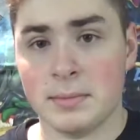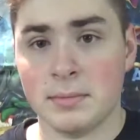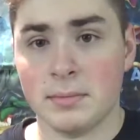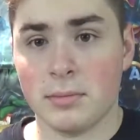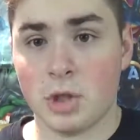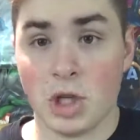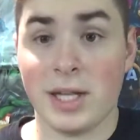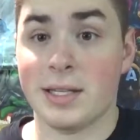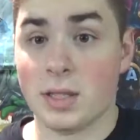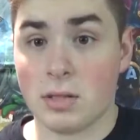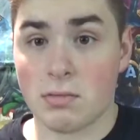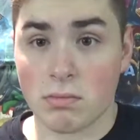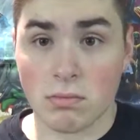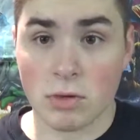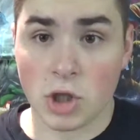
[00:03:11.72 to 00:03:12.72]
she
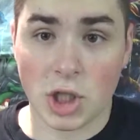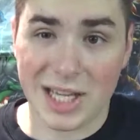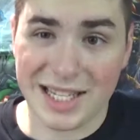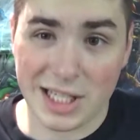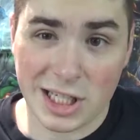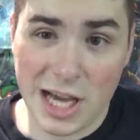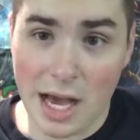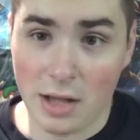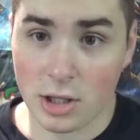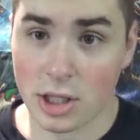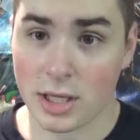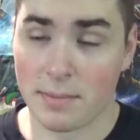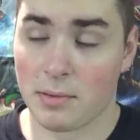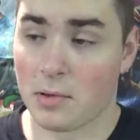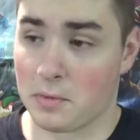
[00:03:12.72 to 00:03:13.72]
gets a
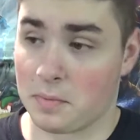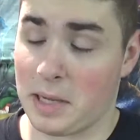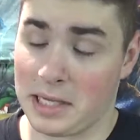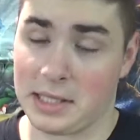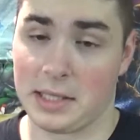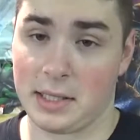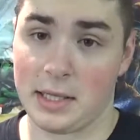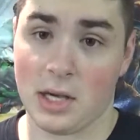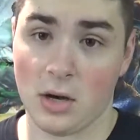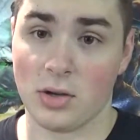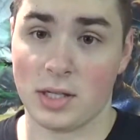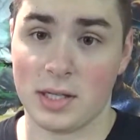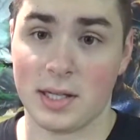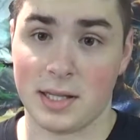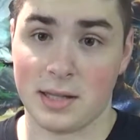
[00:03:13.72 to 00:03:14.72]
scholarship, or basically
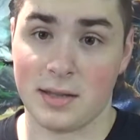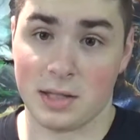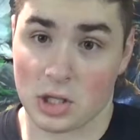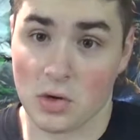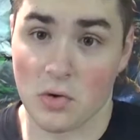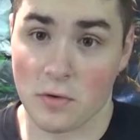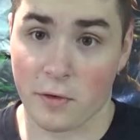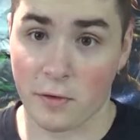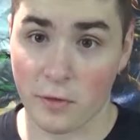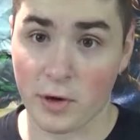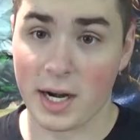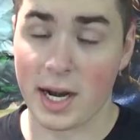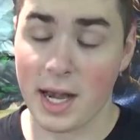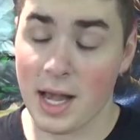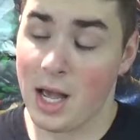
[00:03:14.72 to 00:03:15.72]
goes to the school for
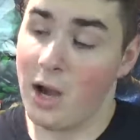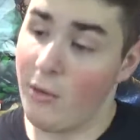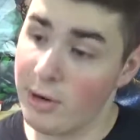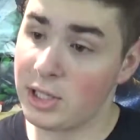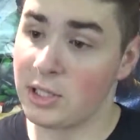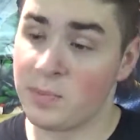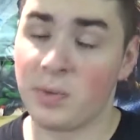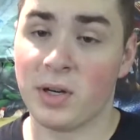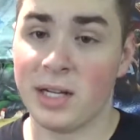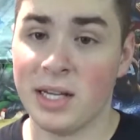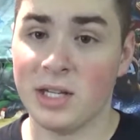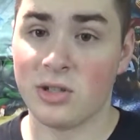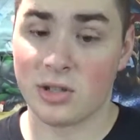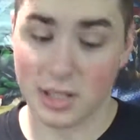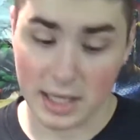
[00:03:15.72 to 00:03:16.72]
free, which is pretty
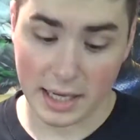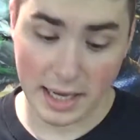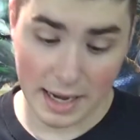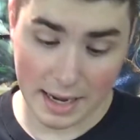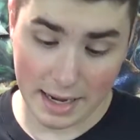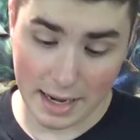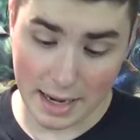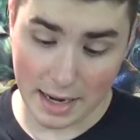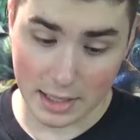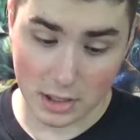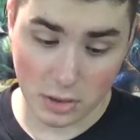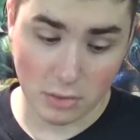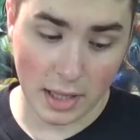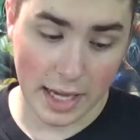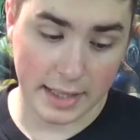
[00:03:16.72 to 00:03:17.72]
interesting, and I
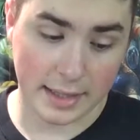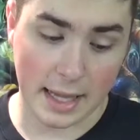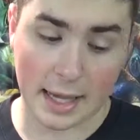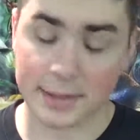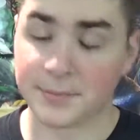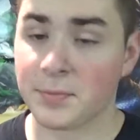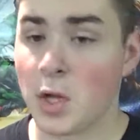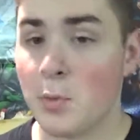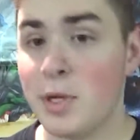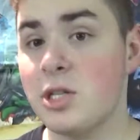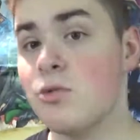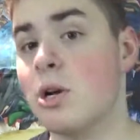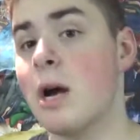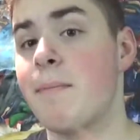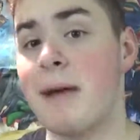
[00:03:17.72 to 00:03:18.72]
do like that. We
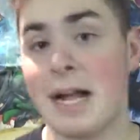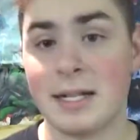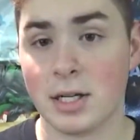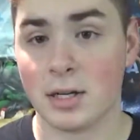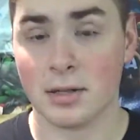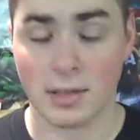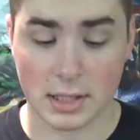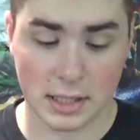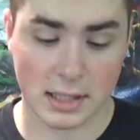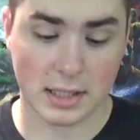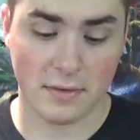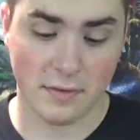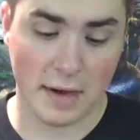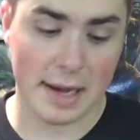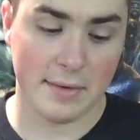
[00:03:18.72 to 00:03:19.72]
do cut back to Earth
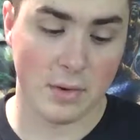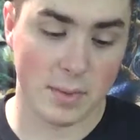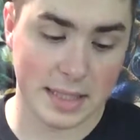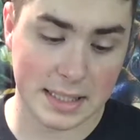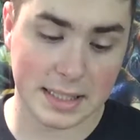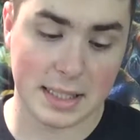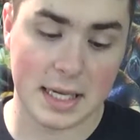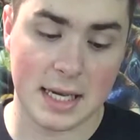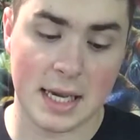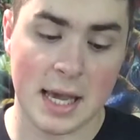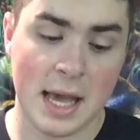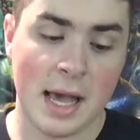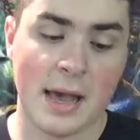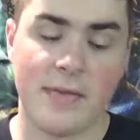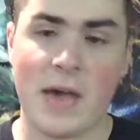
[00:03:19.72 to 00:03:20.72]
65, and we see
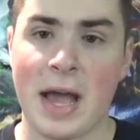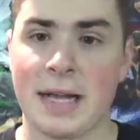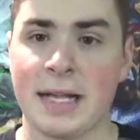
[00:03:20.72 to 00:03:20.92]
that